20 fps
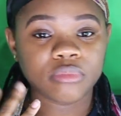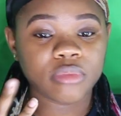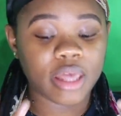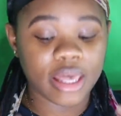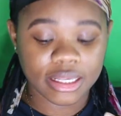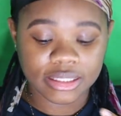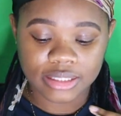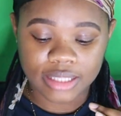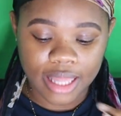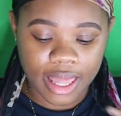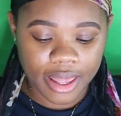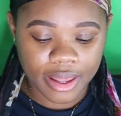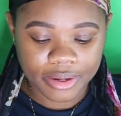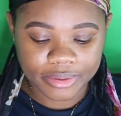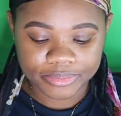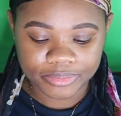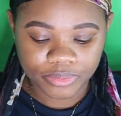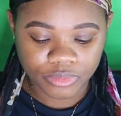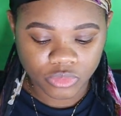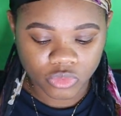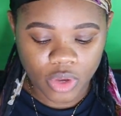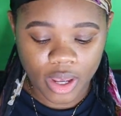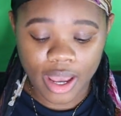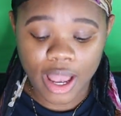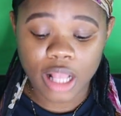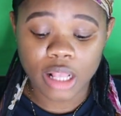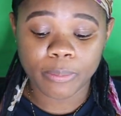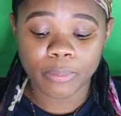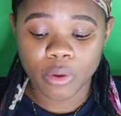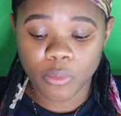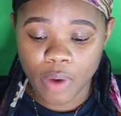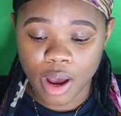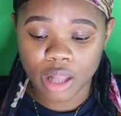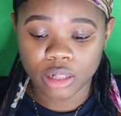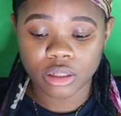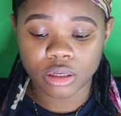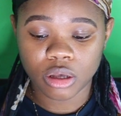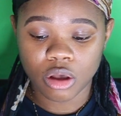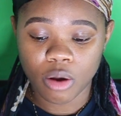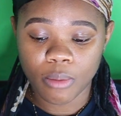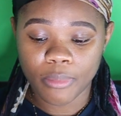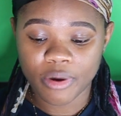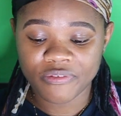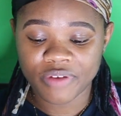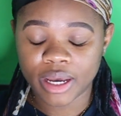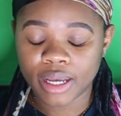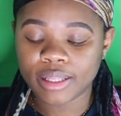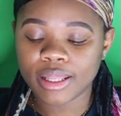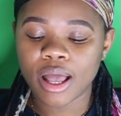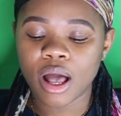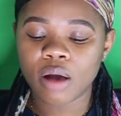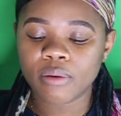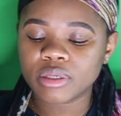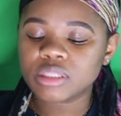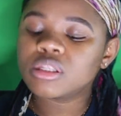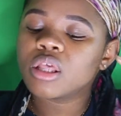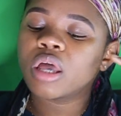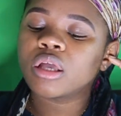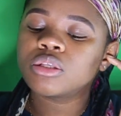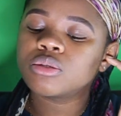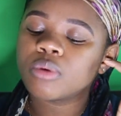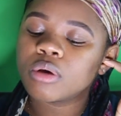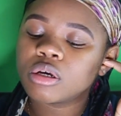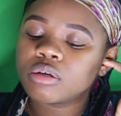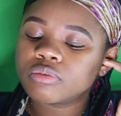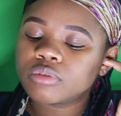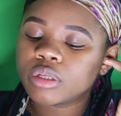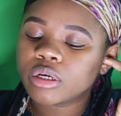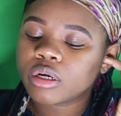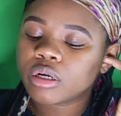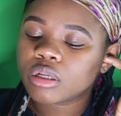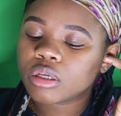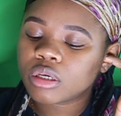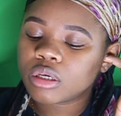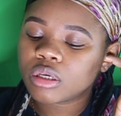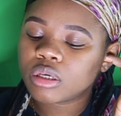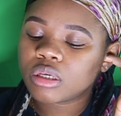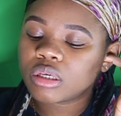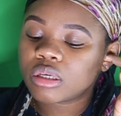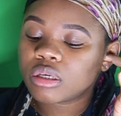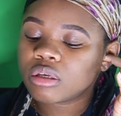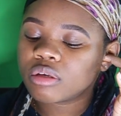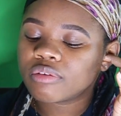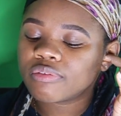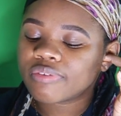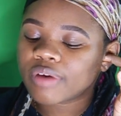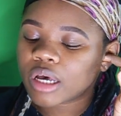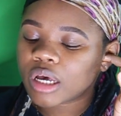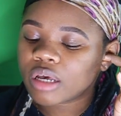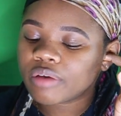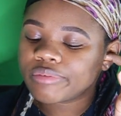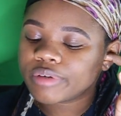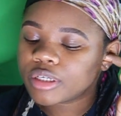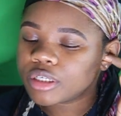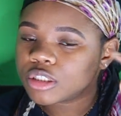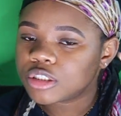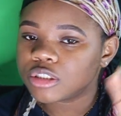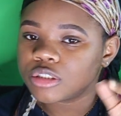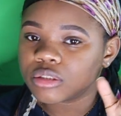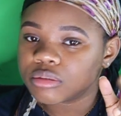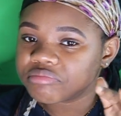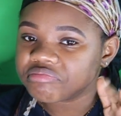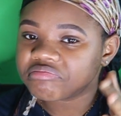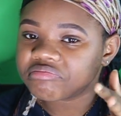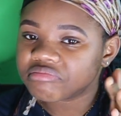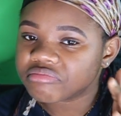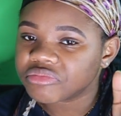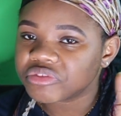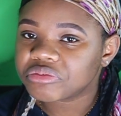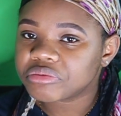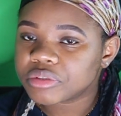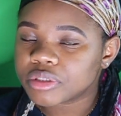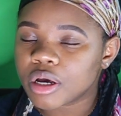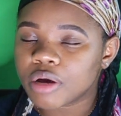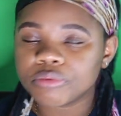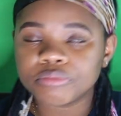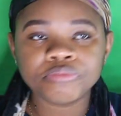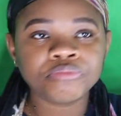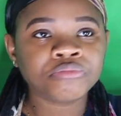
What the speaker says: It's like, I got up a while ago, but right now it's like 12:35-ish. So